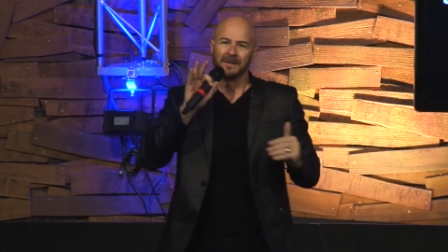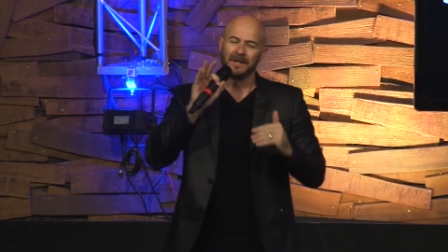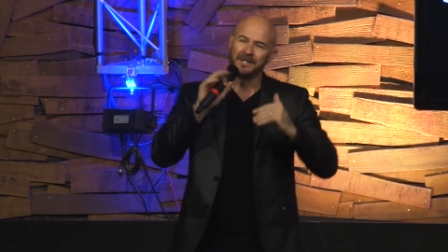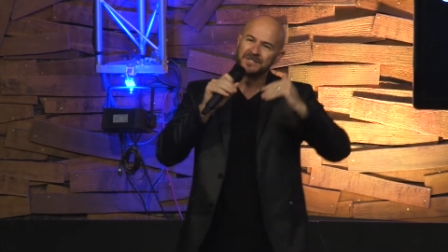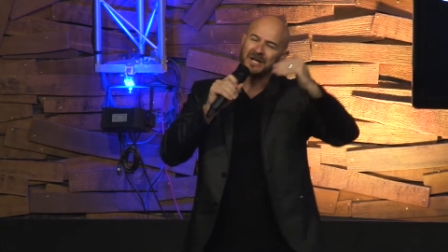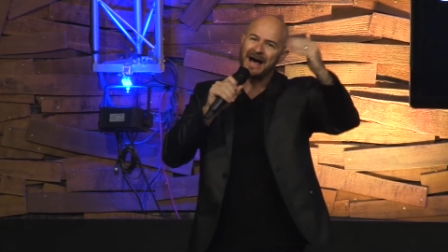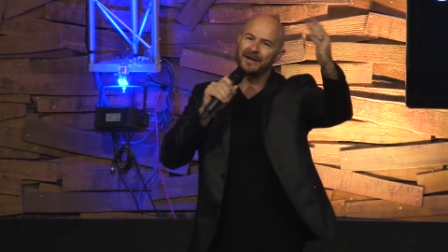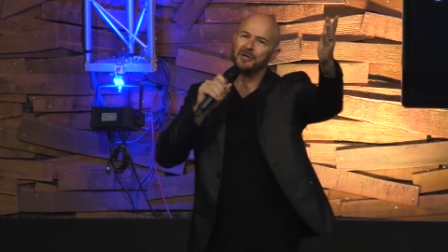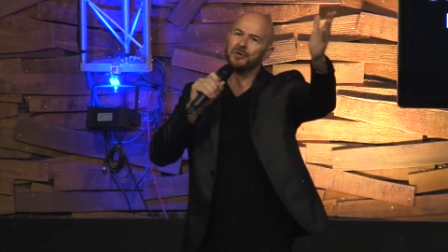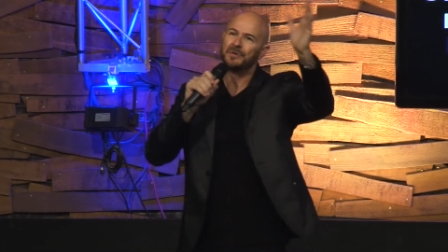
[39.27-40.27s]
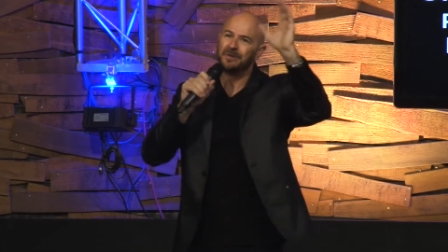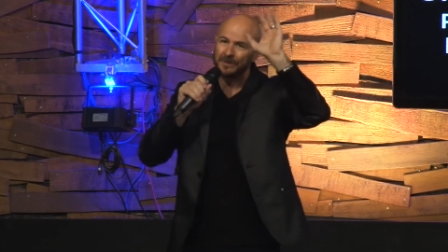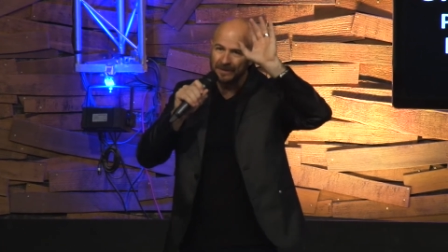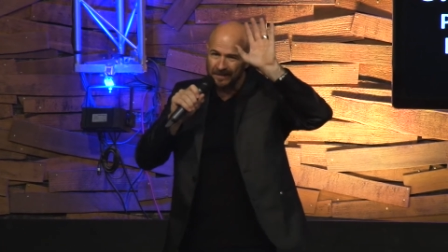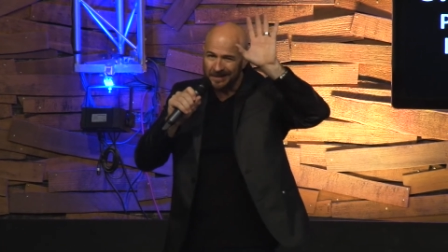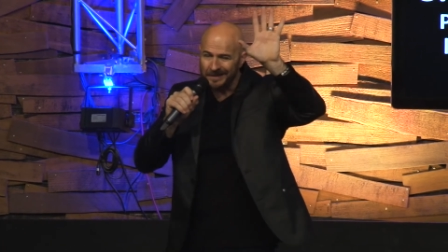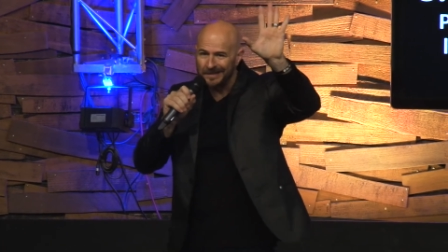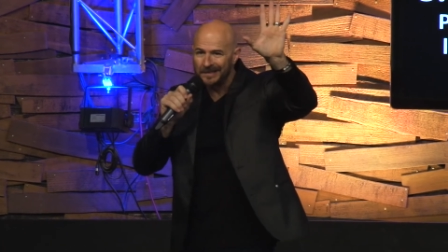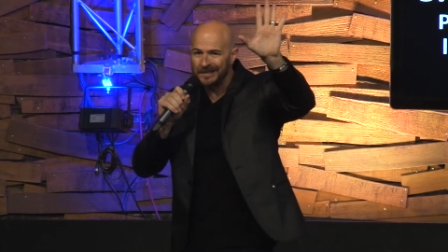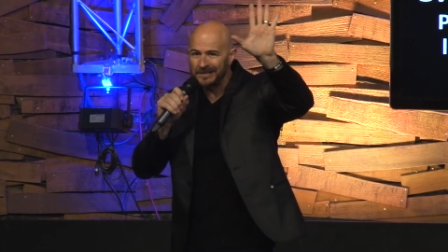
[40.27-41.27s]
it is God who
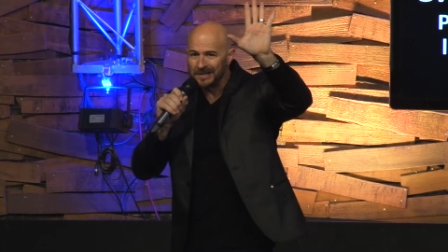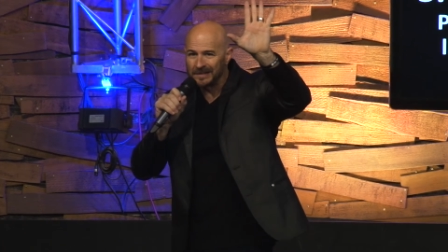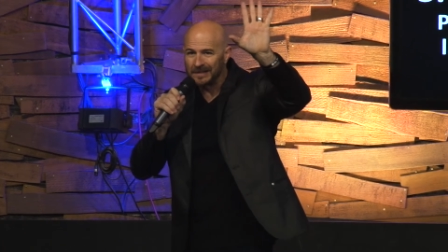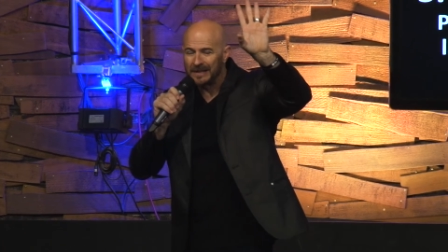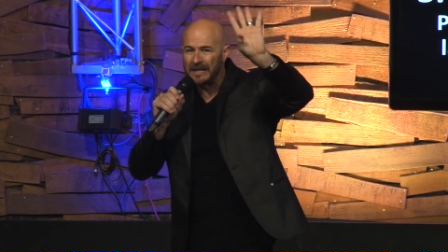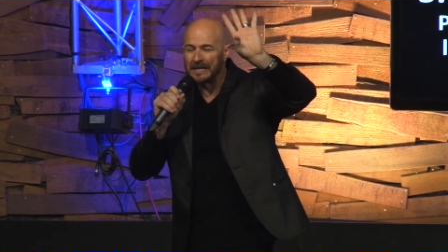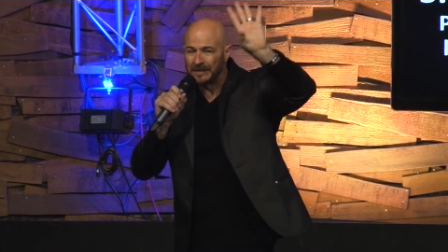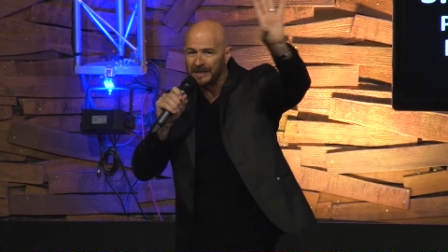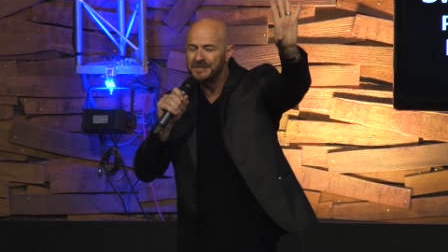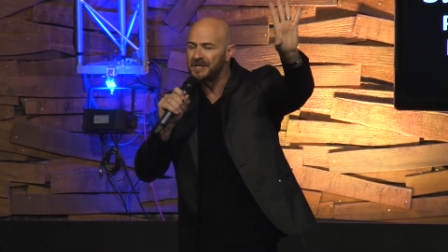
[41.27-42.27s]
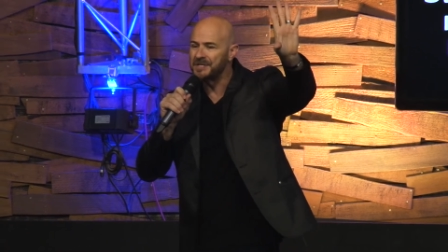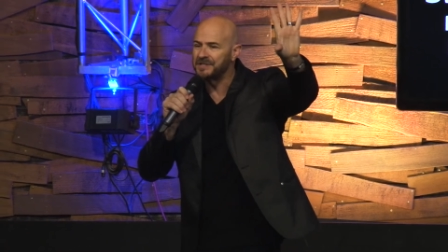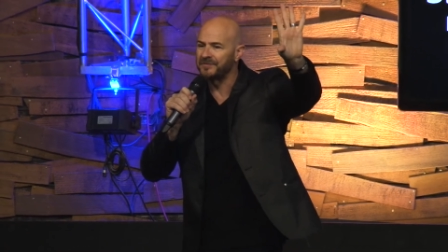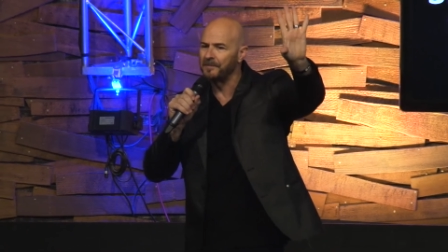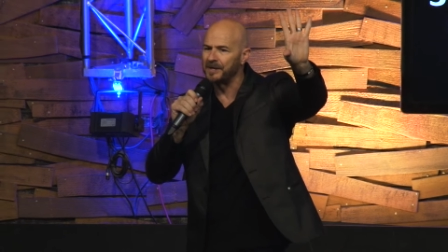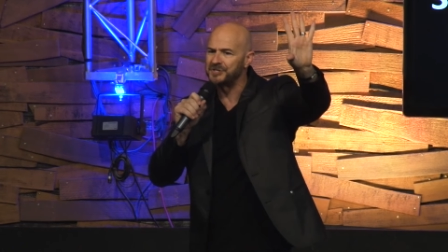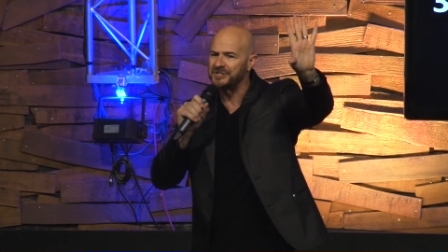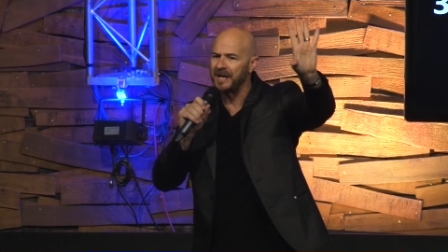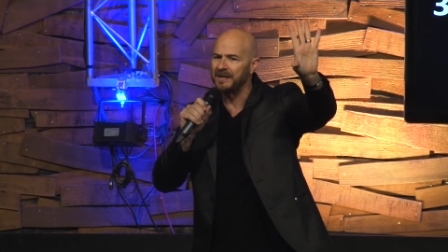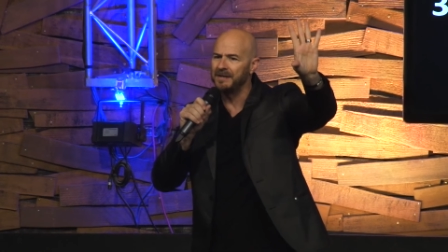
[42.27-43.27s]
he cleanses us from our
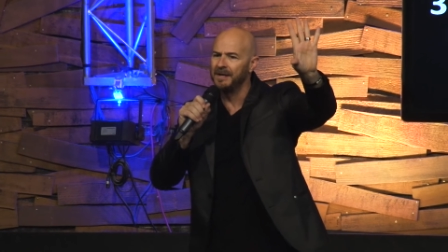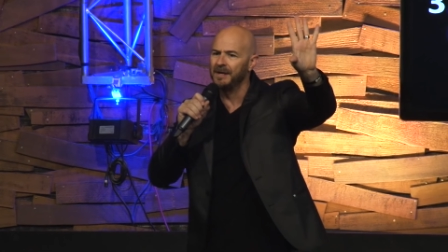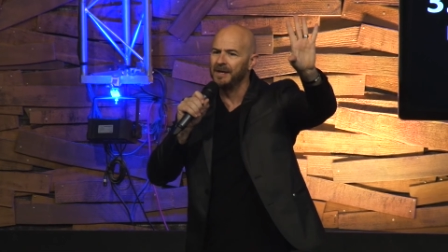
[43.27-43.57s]
sin